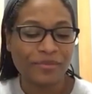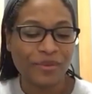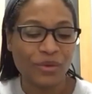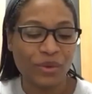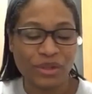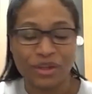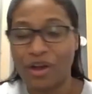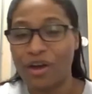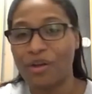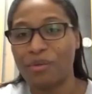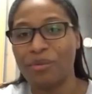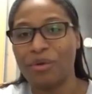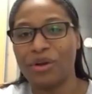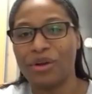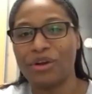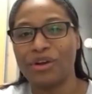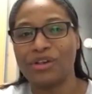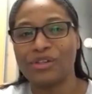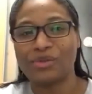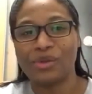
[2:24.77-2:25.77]
with all them
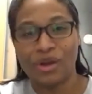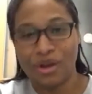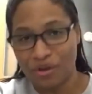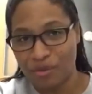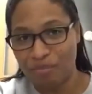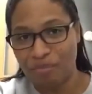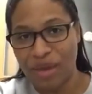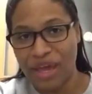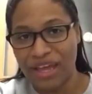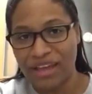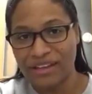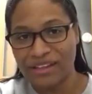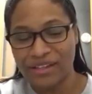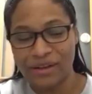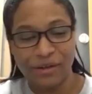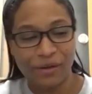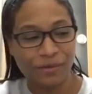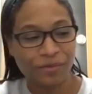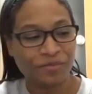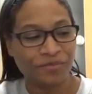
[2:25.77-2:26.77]
girls with all them pants
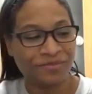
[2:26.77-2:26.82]
on.